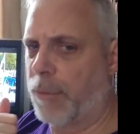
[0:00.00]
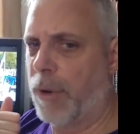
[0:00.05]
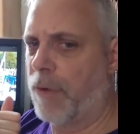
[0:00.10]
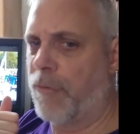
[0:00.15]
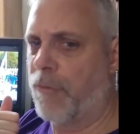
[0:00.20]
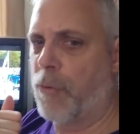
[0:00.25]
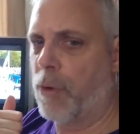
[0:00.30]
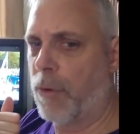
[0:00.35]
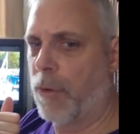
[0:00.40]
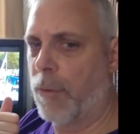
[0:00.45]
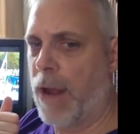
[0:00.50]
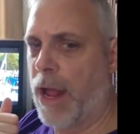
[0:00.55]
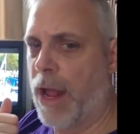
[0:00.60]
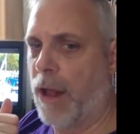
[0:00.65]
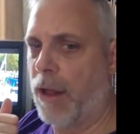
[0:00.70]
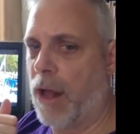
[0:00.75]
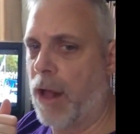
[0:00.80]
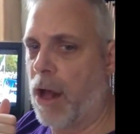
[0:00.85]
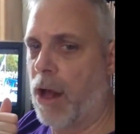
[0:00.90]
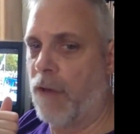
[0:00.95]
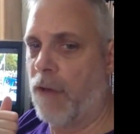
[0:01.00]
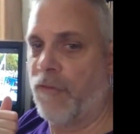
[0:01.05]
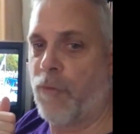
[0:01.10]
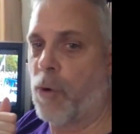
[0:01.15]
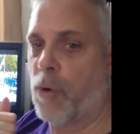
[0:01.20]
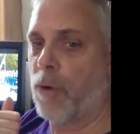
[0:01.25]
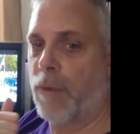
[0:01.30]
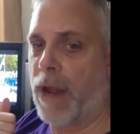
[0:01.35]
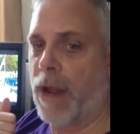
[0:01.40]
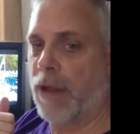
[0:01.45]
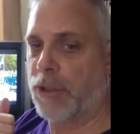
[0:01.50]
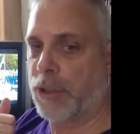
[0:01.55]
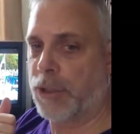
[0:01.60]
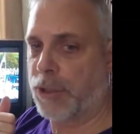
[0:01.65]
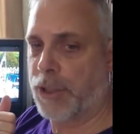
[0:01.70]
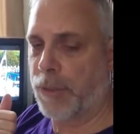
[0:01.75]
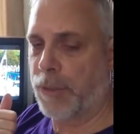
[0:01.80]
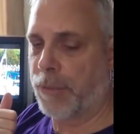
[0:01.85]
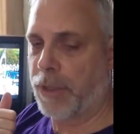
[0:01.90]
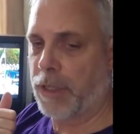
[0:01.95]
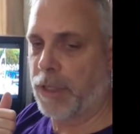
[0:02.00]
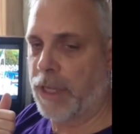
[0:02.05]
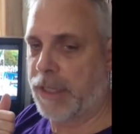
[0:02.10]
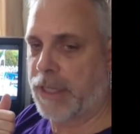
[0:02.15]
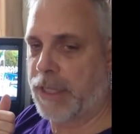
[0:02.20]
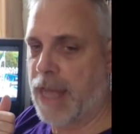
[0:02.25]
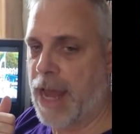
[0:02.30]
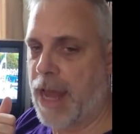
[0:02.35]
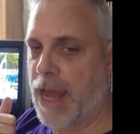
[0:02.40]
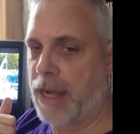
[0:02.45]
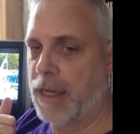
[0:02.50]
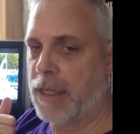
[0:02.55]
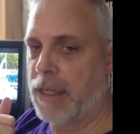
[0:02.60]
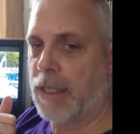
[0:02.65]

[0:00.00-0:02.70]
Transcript: or 4 rounds or something like that.